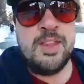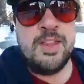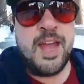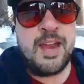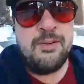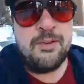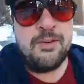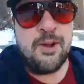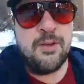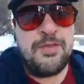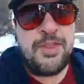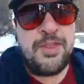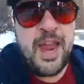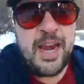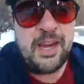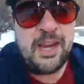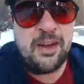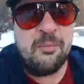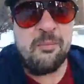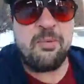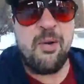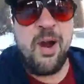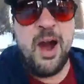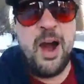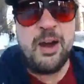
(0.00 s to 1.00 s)
There you go.
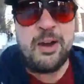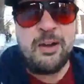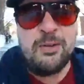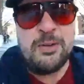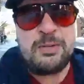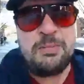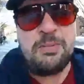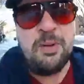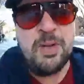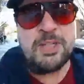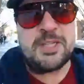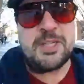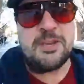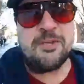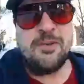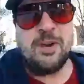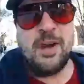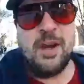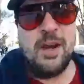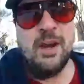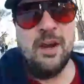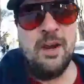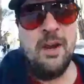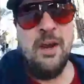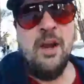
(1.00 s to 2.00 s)
Thank you. Broncos plus
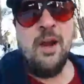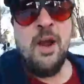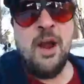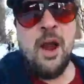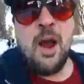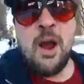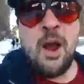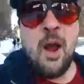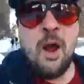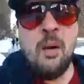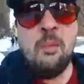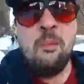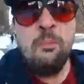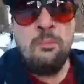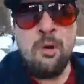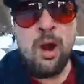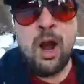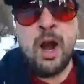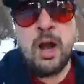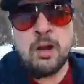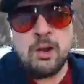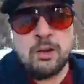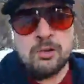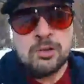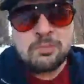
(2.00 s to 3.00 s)
three.
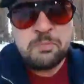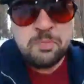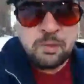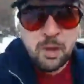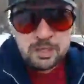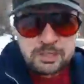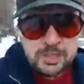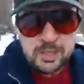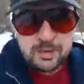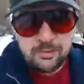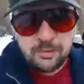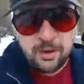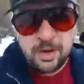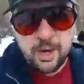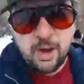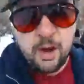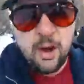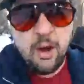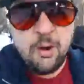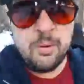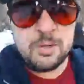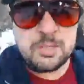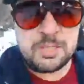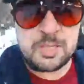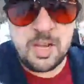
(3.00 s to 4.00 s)
Broncos plus three.
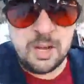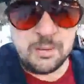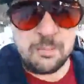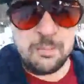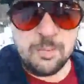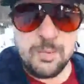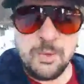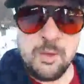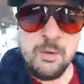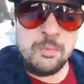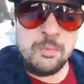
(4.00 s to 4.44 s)
Oh, what's up?